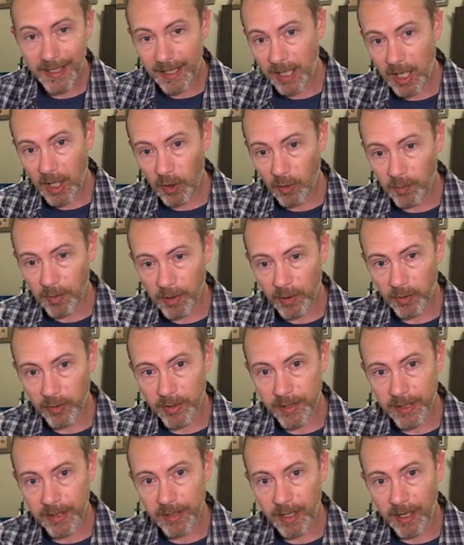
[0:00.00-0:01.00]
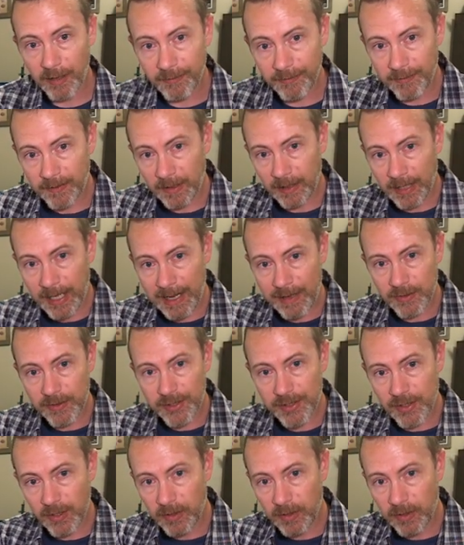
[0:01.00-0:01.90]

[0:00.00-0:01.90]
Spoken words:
elbow did not fill out, so